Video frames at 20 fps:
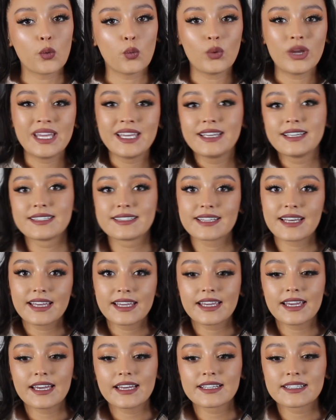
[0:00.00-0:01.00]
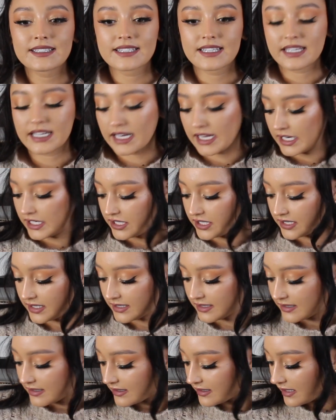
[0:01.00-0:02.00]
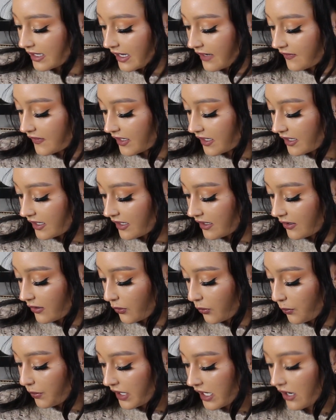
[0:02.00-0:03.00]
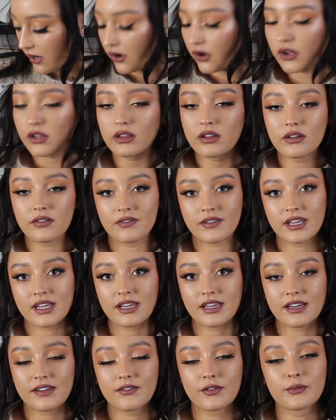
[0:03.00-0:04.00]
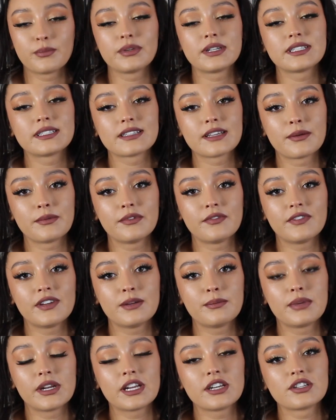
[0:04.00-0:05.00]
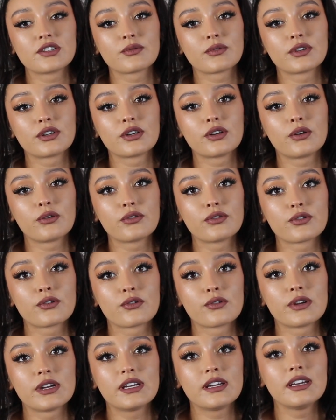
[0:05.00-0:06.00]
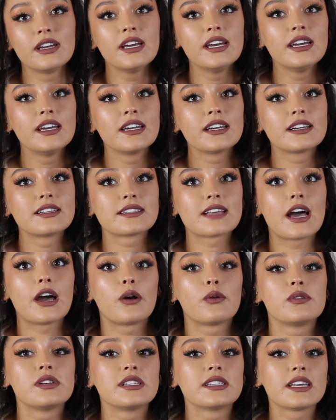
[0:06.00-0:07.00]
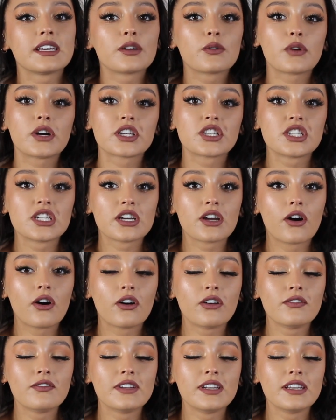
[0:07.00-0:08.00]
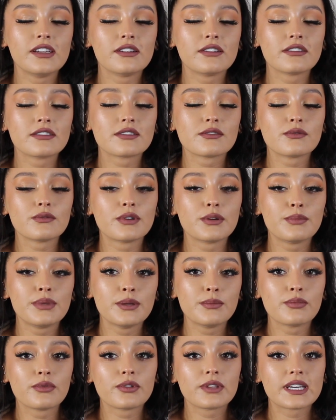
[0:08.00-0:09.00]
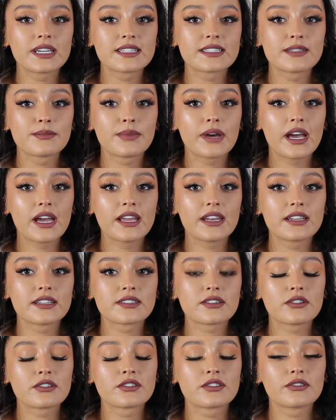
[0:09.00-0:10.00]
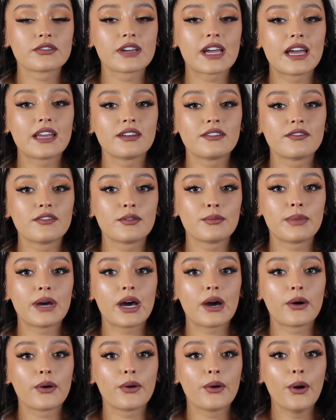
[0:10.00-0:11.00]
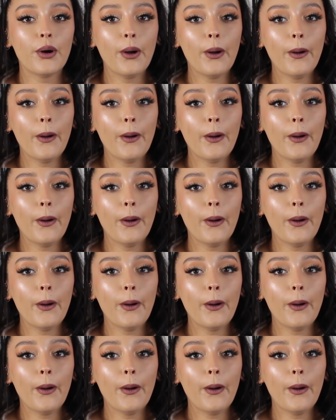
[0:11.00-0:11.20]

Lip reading: weeks, I guess, and I just haven't opened all of it. I've opened some of it, but I just want to go through it because I always like watching haul videos and what people like to buy, and it's also kind of about